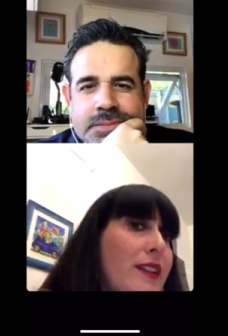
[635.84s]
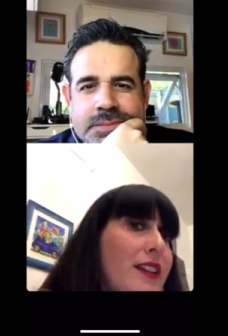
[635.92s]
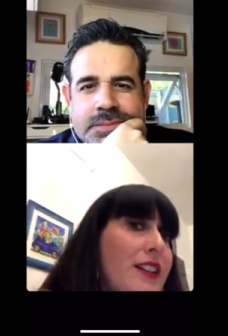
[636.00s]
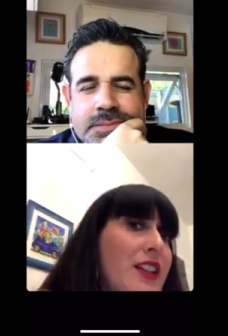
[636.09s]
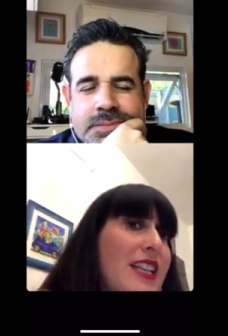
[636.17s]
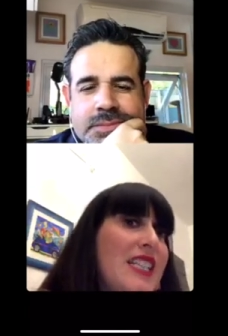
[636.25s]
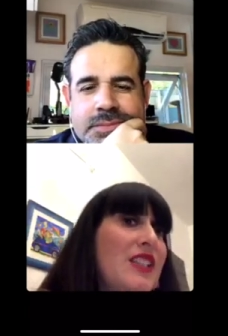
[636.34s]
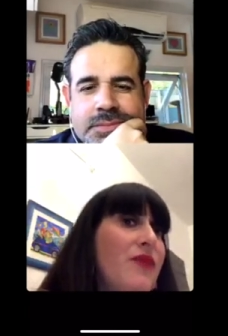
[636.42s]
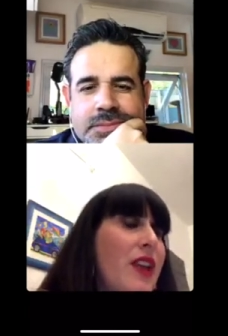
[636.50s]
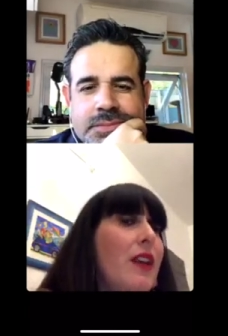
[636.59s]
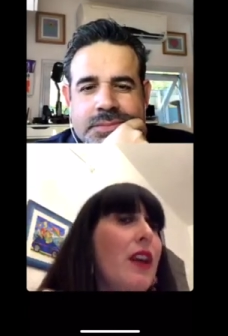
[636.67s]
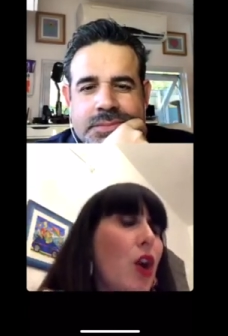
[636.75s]
Speaker 1: is very
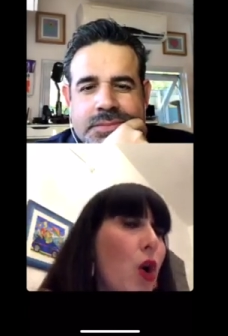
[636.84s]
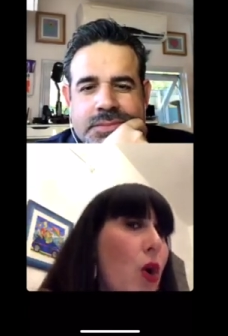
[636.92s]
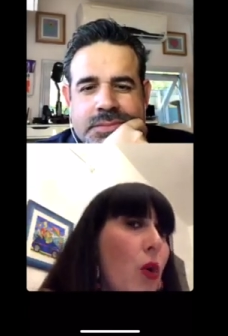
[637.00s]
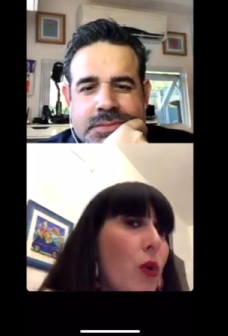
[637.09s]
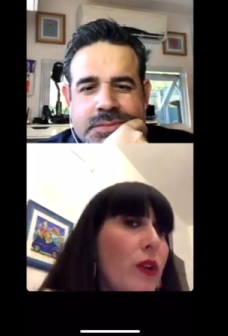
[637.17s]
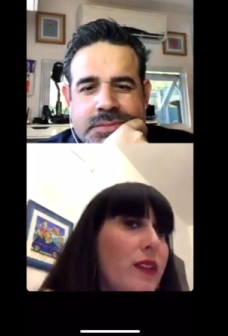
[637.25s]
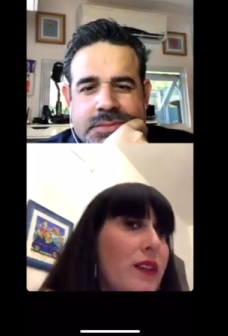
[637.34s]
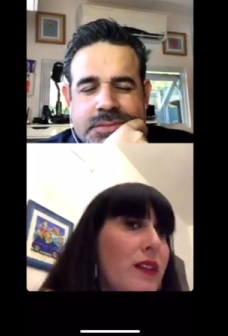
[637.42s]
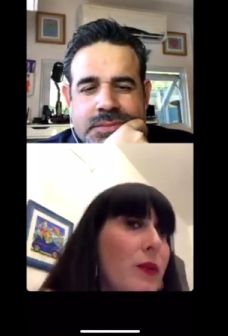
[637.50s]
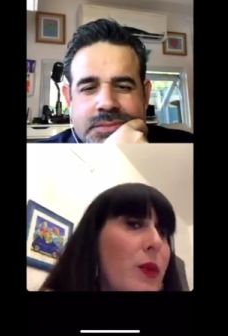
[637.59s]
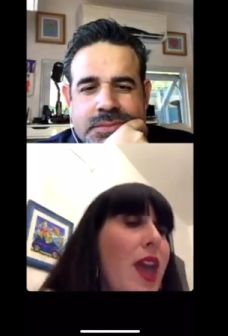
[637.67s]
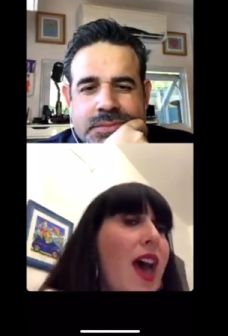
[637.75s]
cold. We have
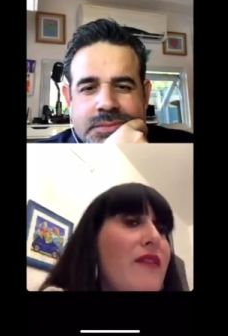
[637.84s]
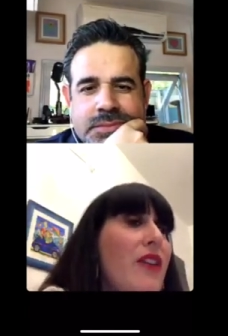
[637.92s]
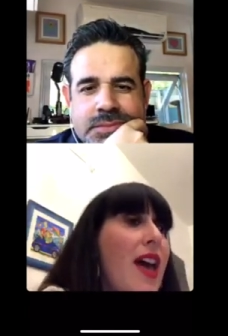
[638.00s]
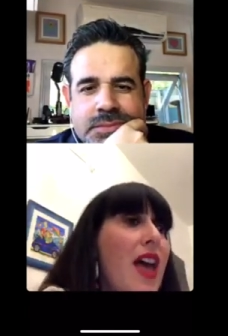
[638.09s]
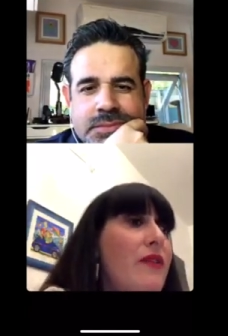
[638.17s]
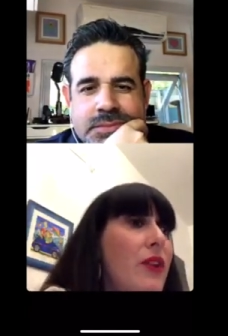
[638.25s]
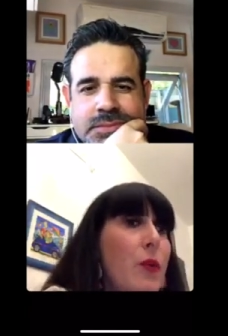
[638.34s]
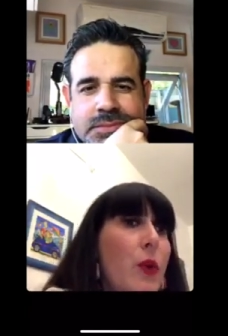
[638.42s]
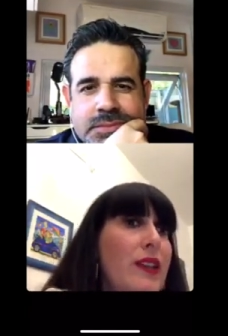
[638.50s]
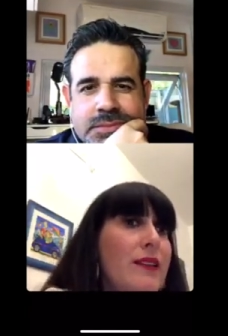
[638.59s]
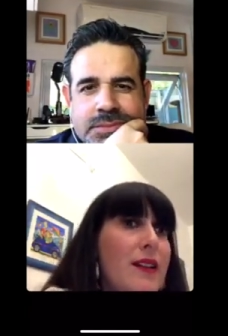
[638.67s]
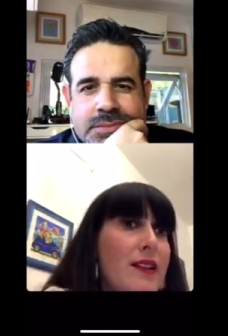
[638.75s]
every winter a
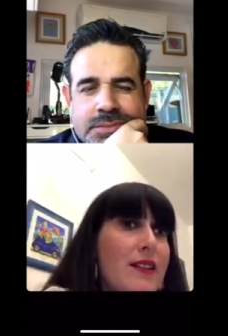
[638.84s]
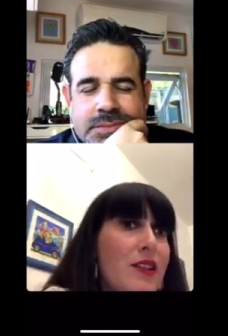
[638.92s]
snow